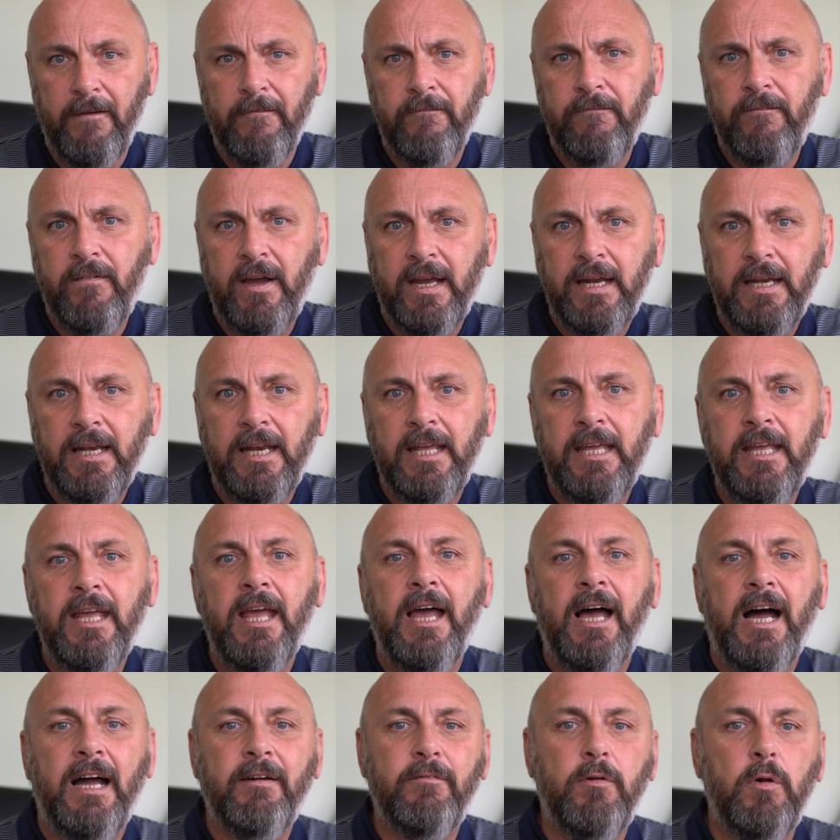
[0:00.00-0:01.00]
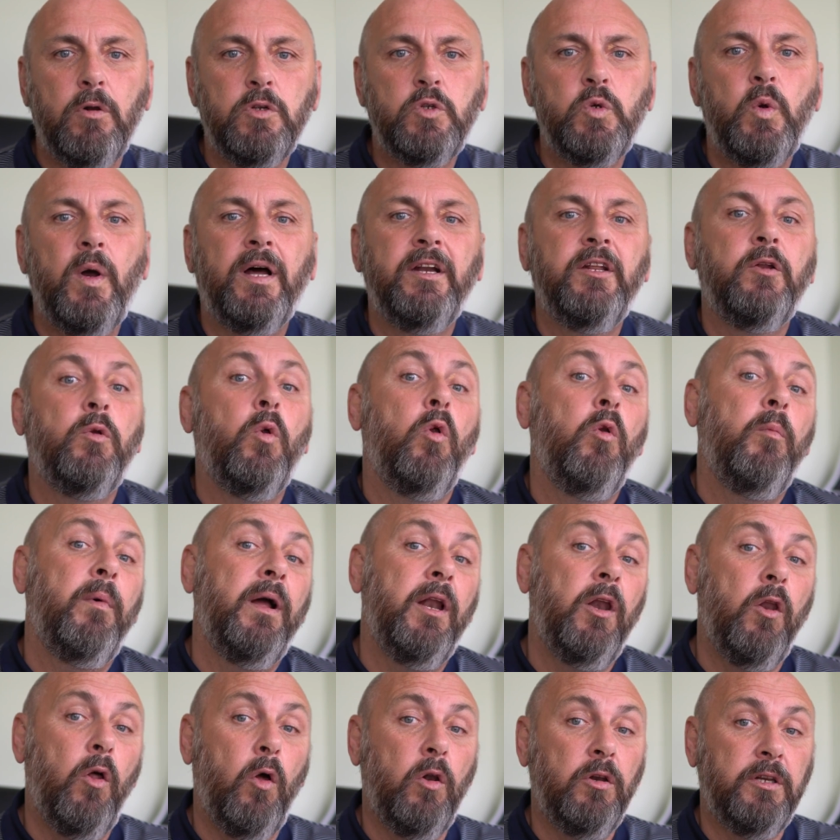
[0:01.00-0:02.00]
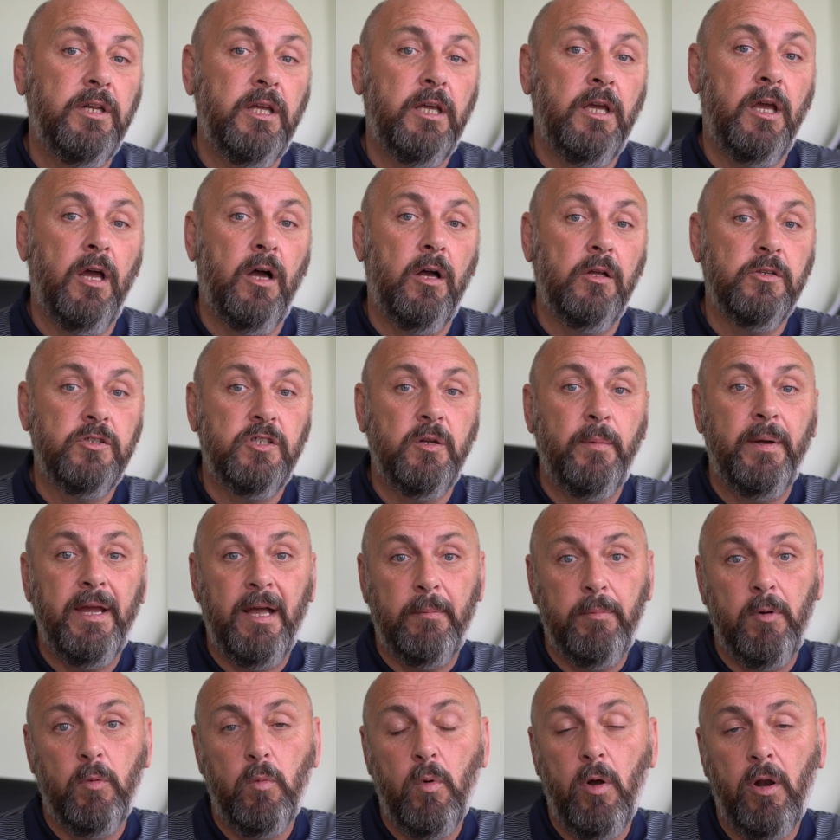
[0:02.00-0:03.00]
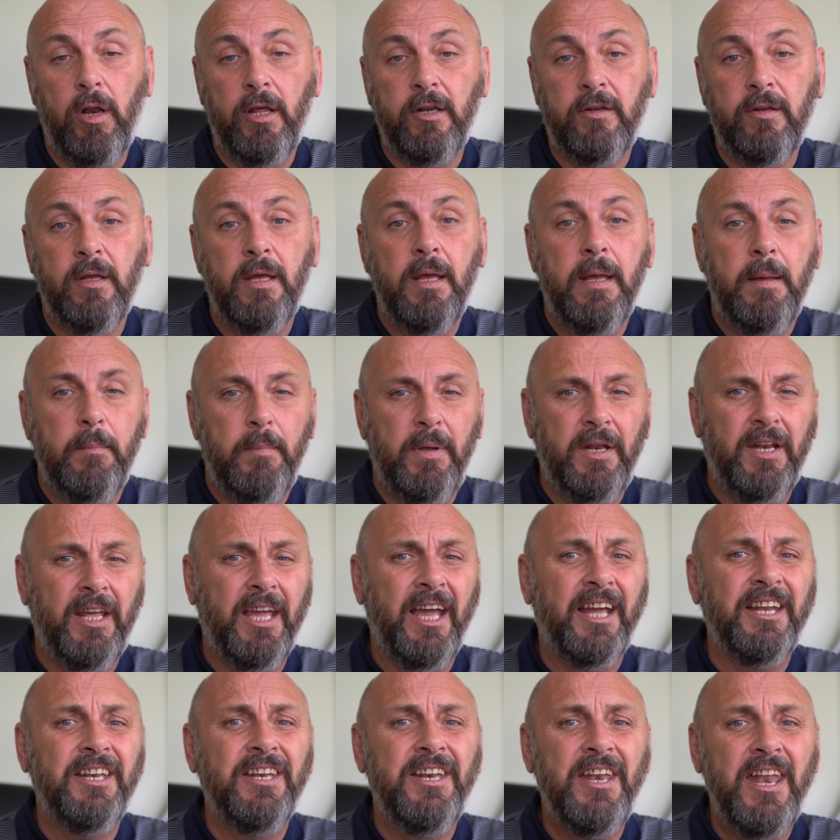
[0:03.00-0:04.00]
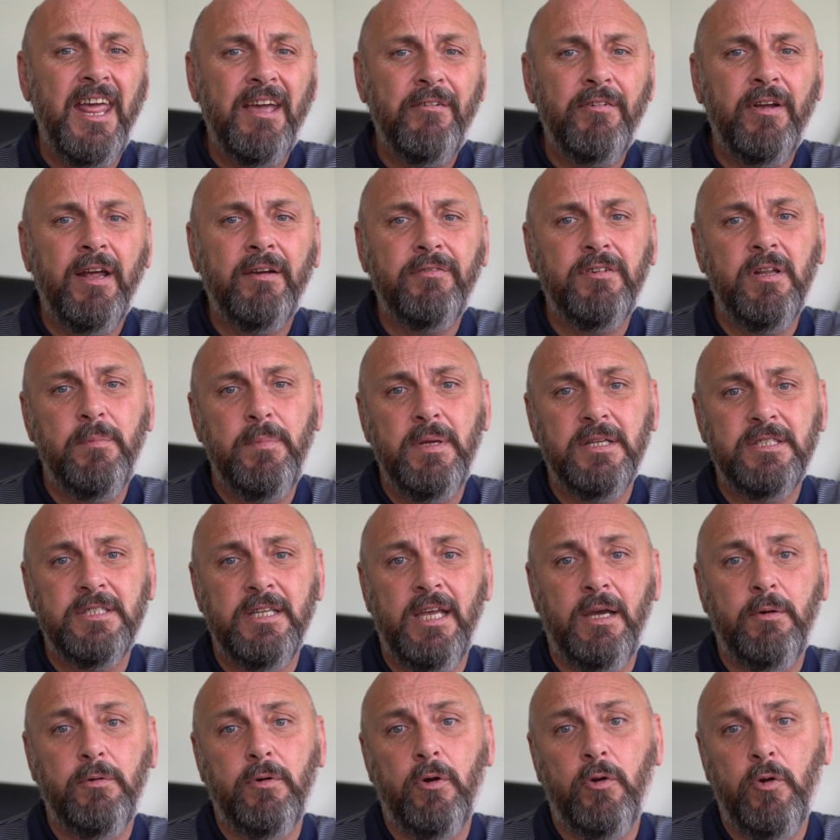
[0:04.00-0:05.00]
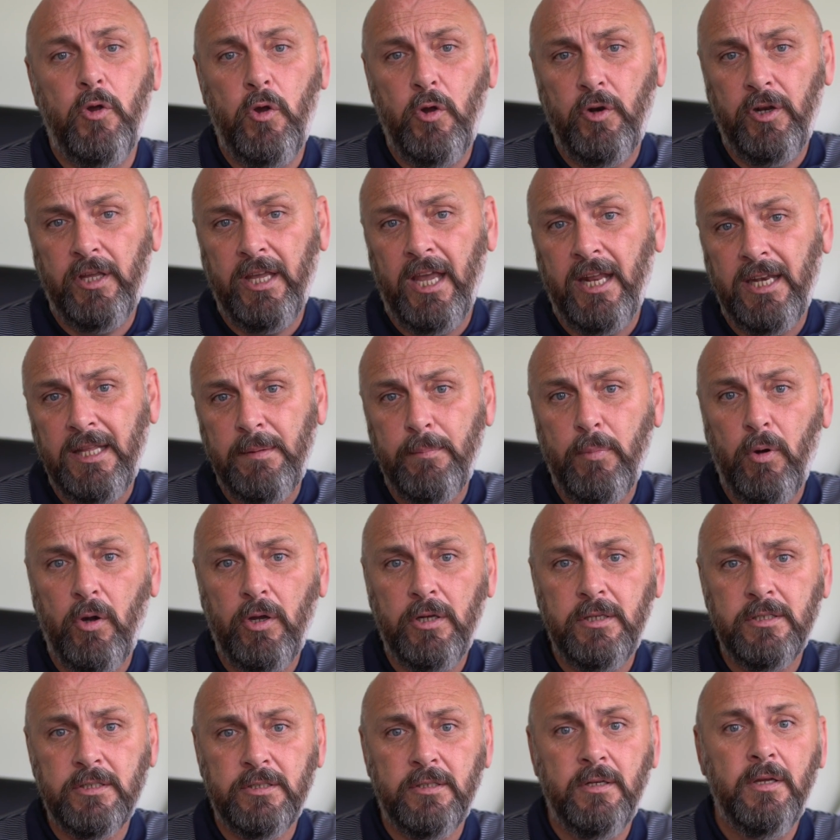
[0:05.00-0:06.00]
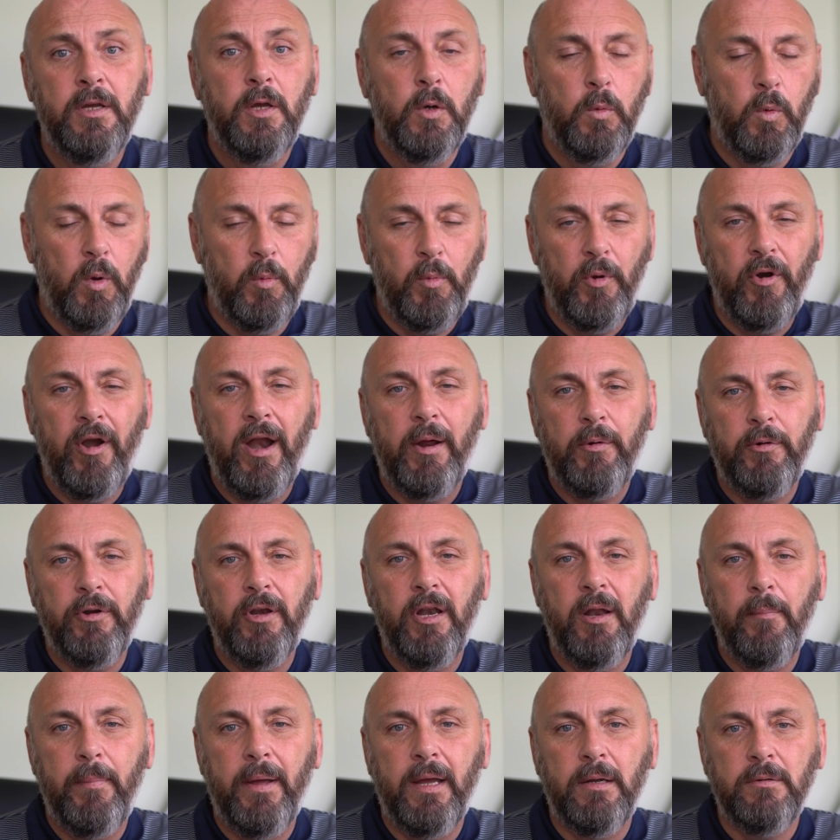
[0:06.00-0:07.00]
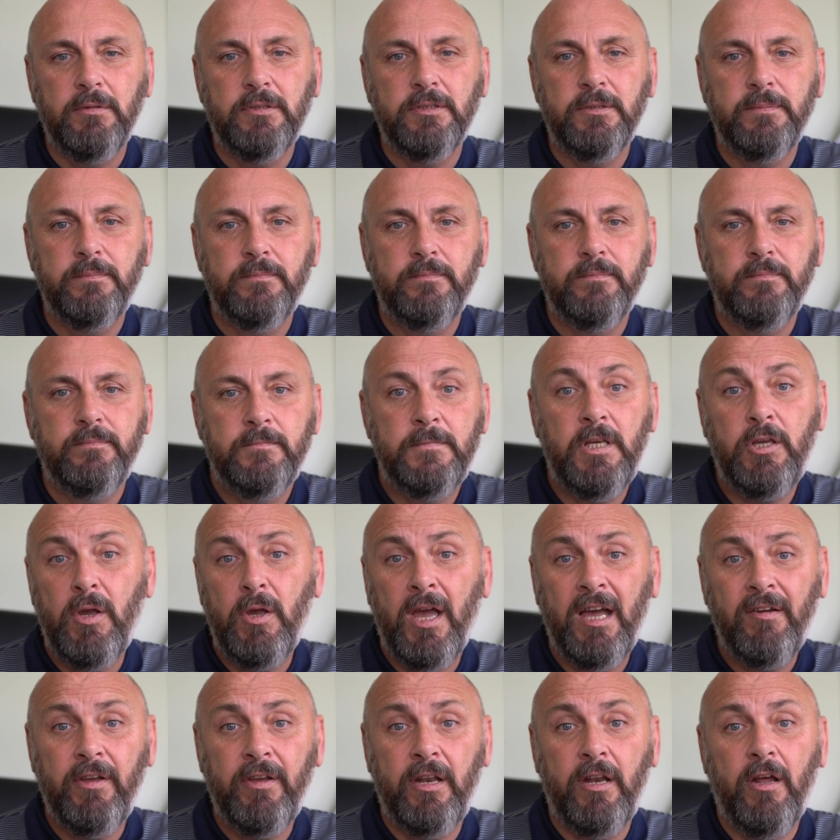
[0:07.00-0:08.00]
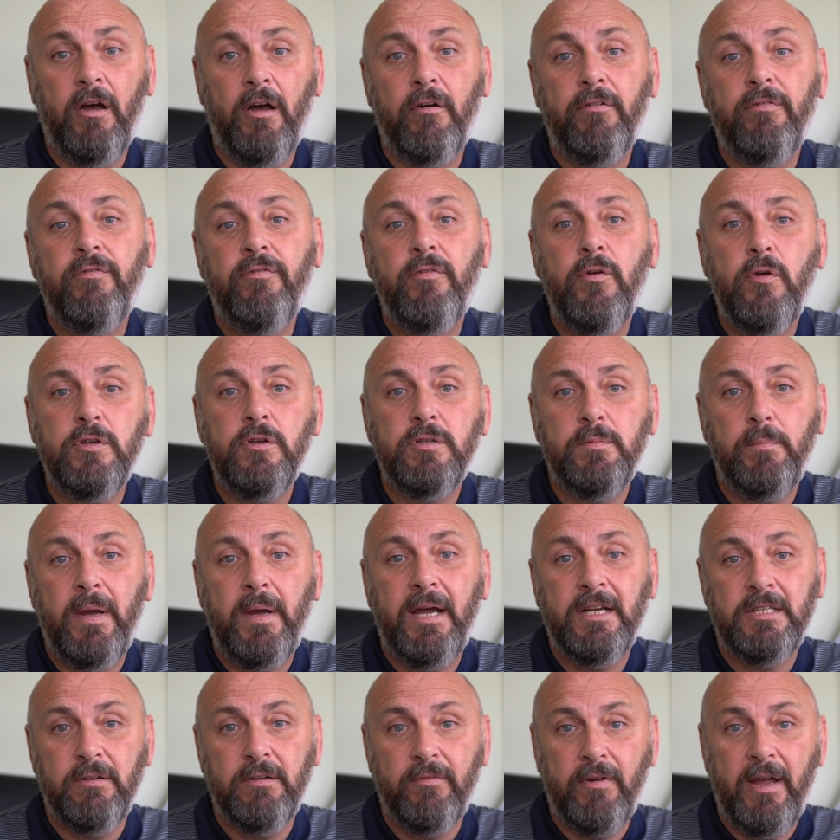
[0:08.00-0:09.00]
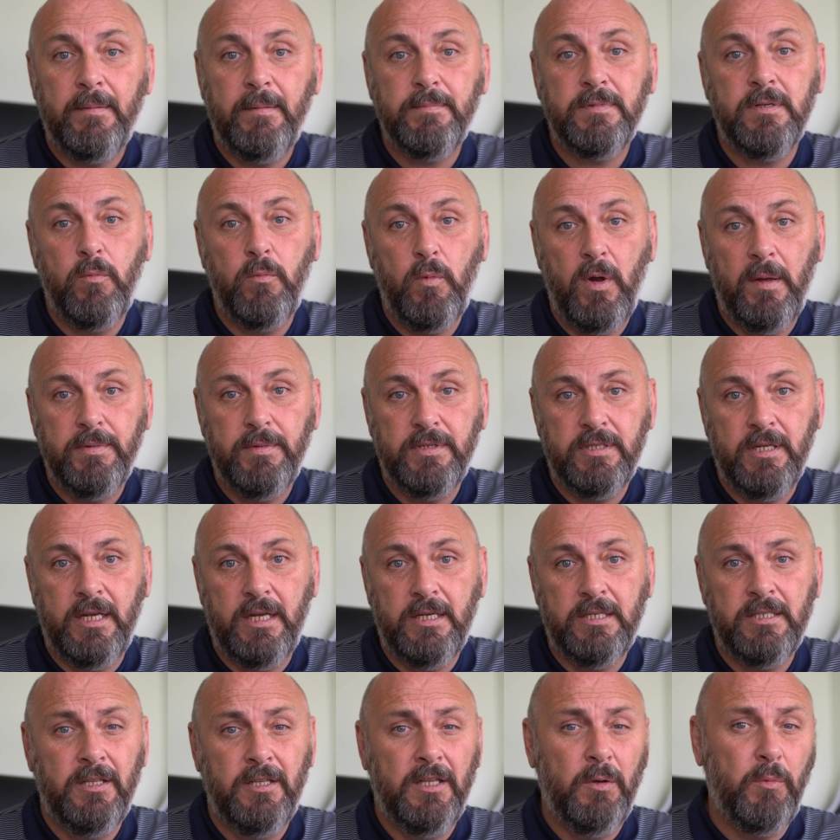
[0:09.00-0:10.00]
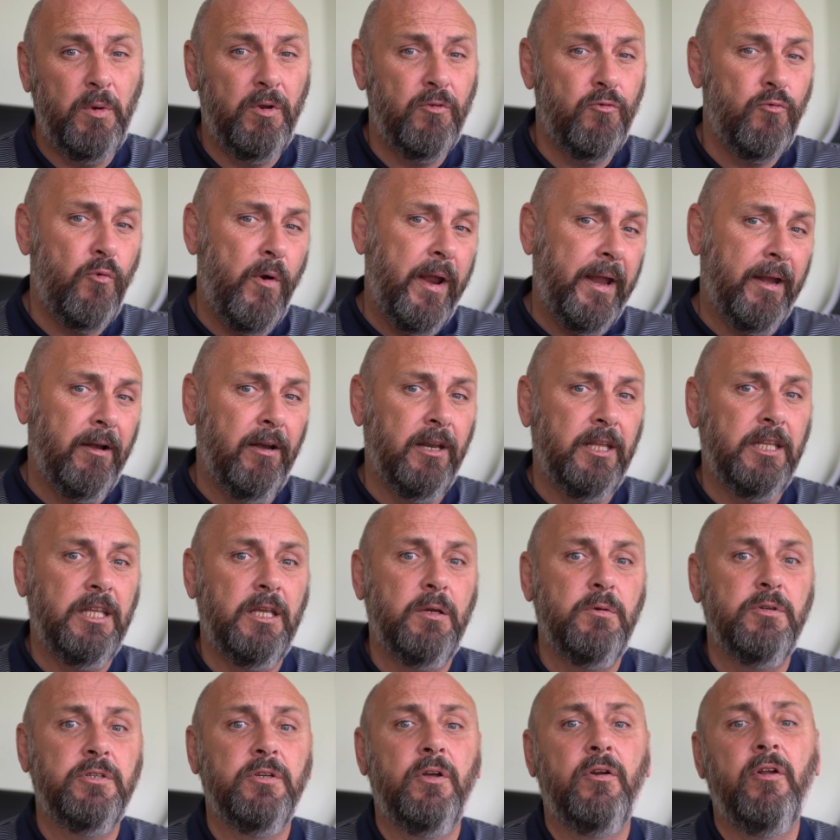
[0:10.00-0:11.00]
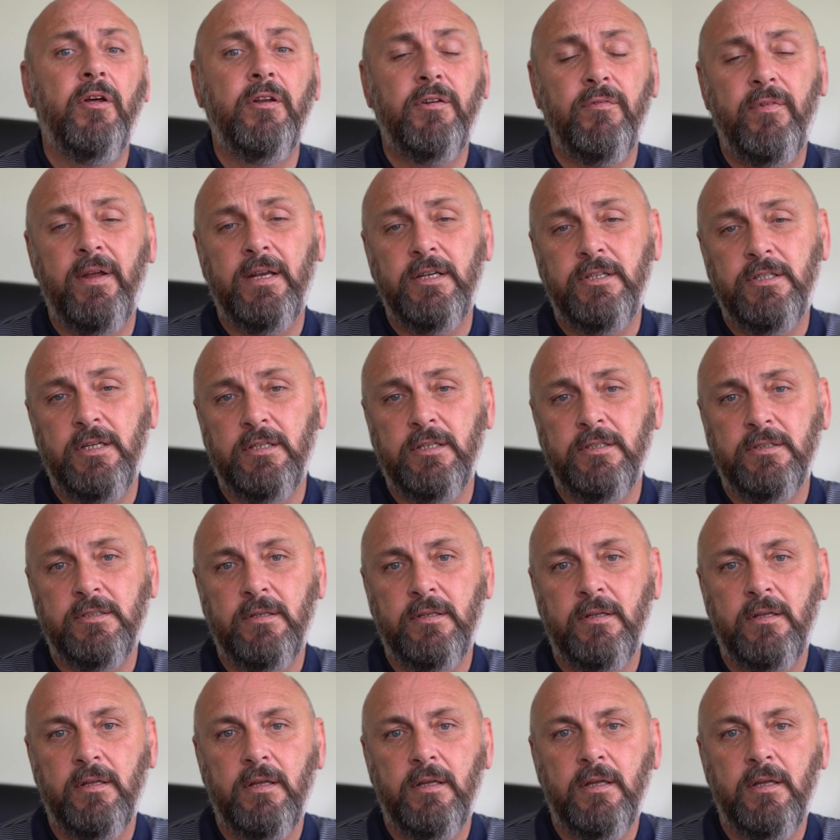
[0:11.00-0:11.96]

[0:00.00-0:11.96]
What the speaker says: Finally, I've also added all my loyalty cards to my Apple Wallet, meaning I never have to miss out on earning any points when we're out and about. There you have it, our first batch of apps and websites that we regularly use on our adventures.